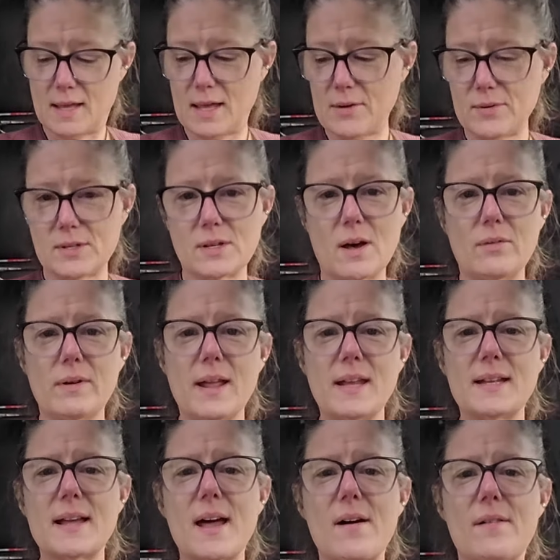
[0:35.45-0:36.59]
it was all
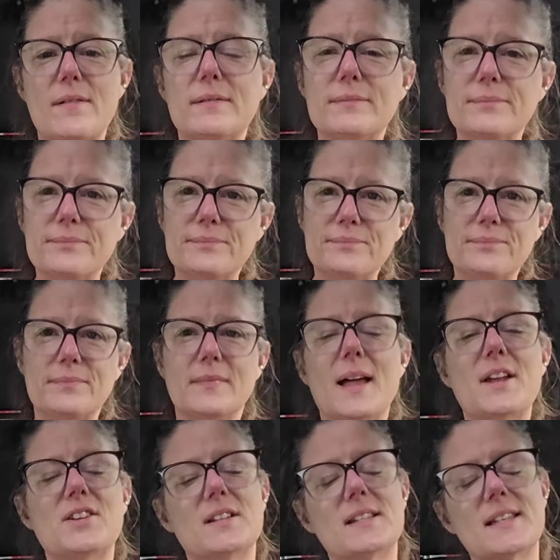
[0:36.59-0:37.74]
rained out.
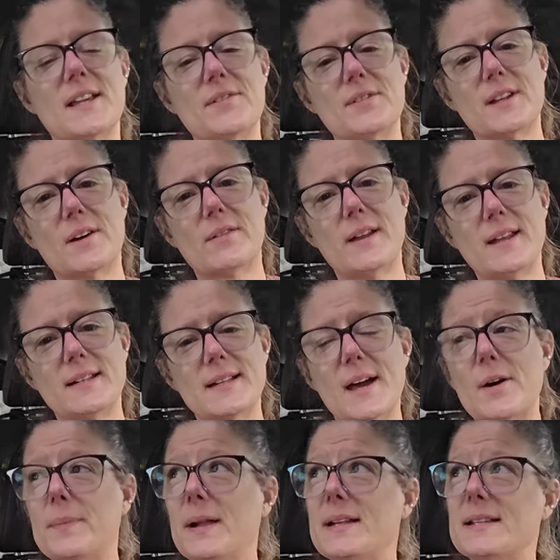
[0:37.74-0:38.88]
I shouldn't say it was all rained
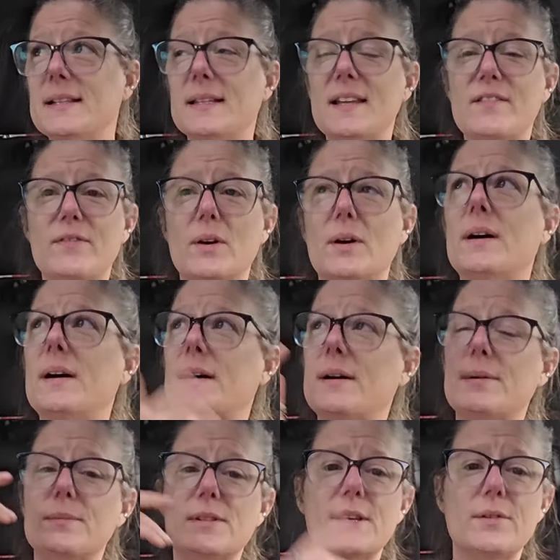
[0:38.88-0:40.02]
out, but I did leave the
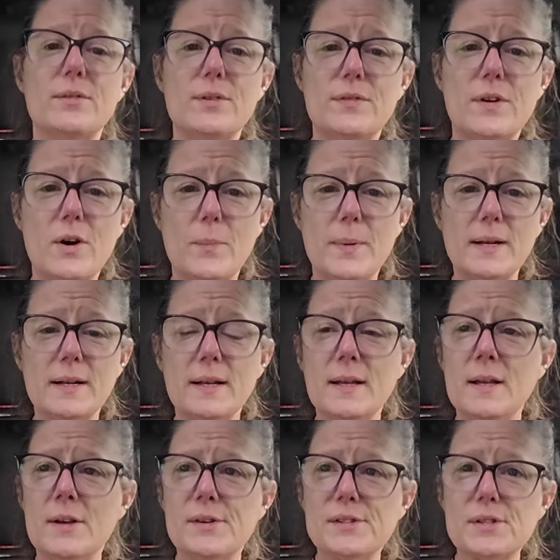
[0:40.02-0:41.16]
um, sunroof open.
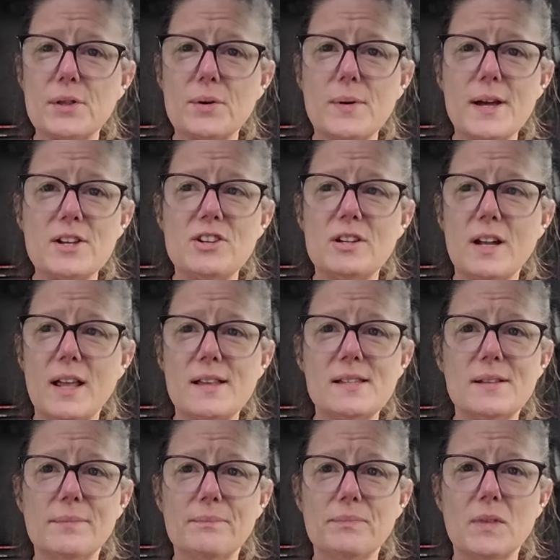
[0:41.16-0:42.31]
So the question
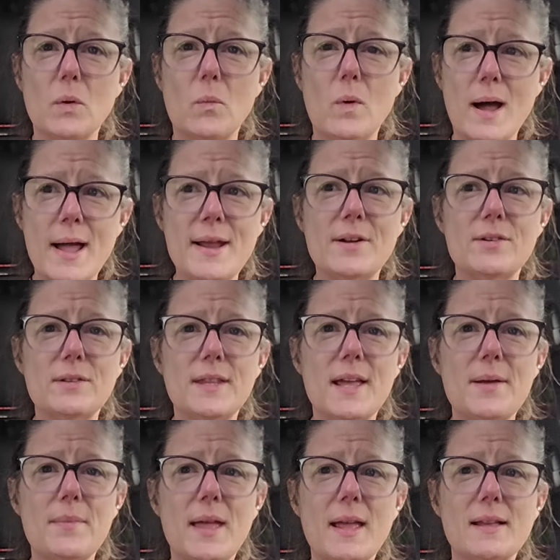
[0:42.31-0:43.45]
is, why don't
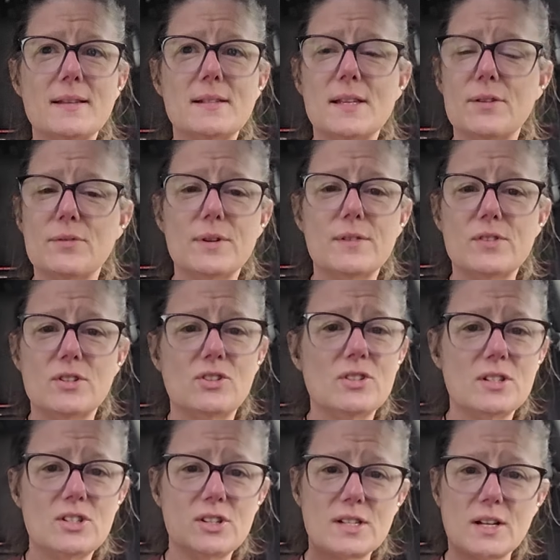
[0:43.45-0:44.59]
they make sunroofs
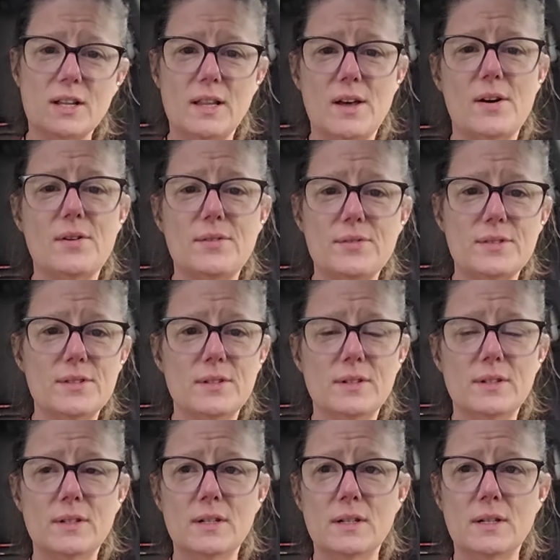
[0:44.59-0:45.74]
to just close
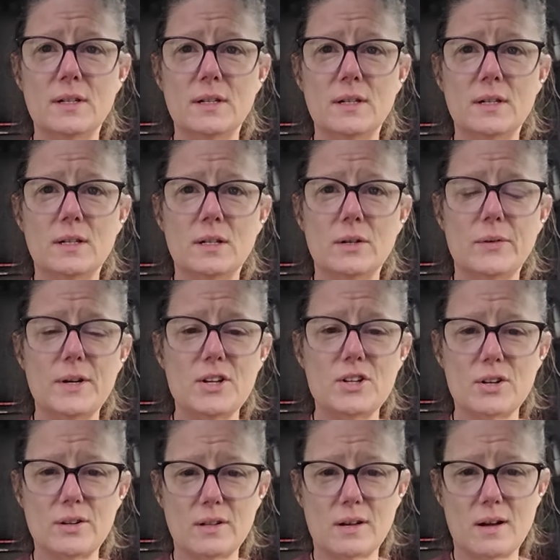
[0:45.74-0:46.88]
when you
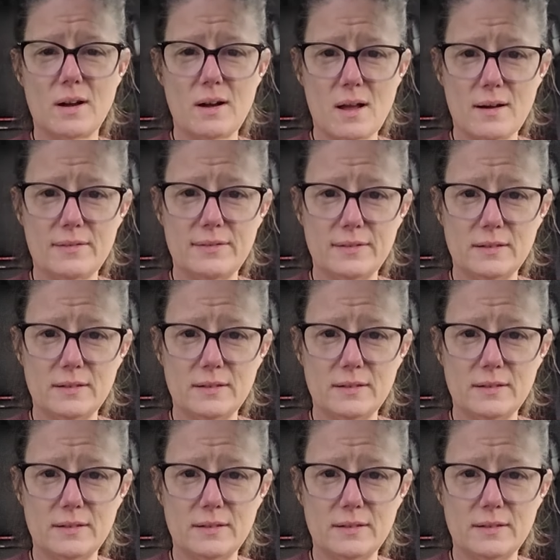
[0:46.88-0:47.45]
turn the car off?